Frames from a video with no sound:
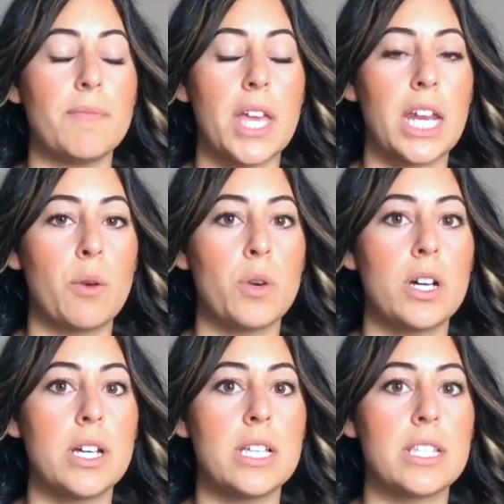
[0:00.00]
And it
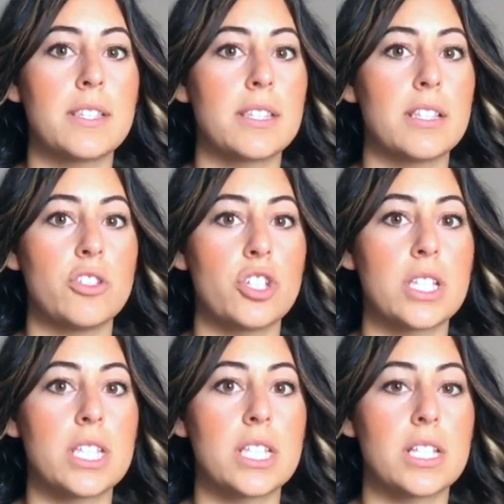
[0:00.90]
was
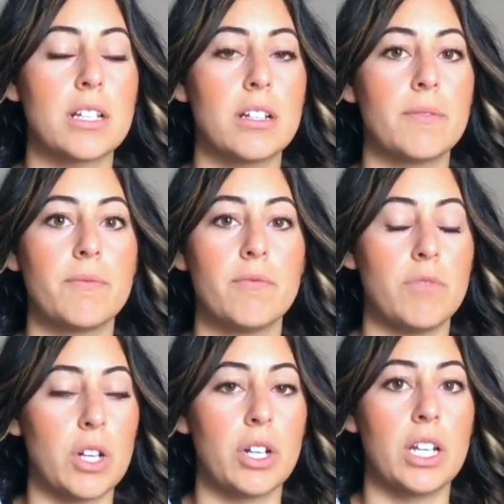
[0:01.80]
just
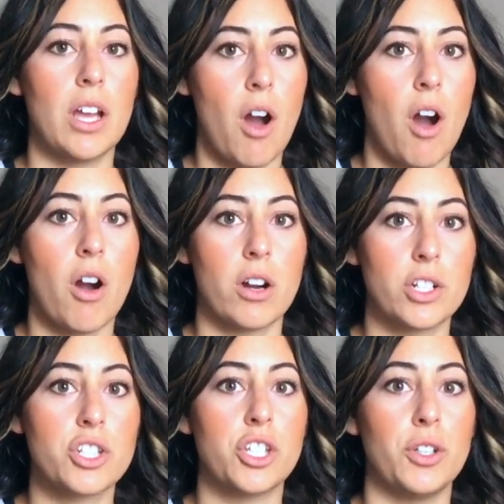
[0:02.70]
very
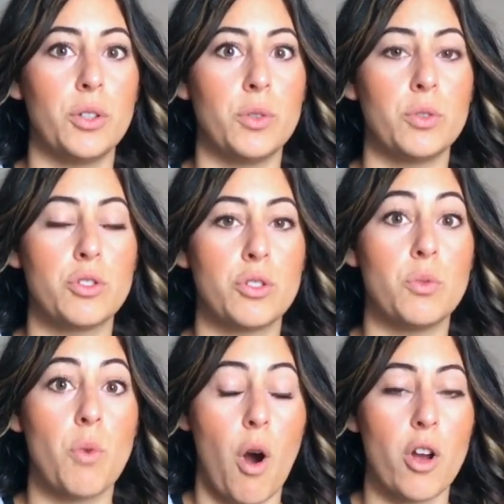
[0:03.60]
hard to
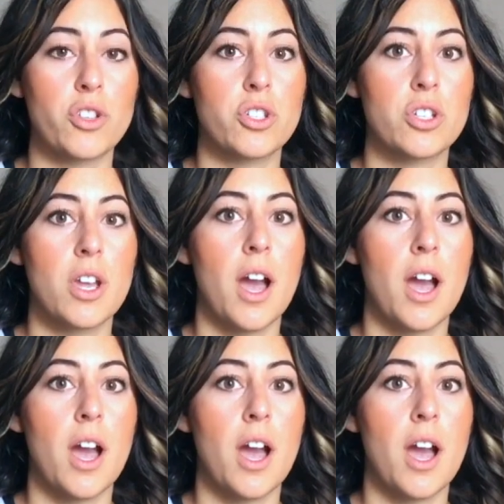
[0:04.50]
watch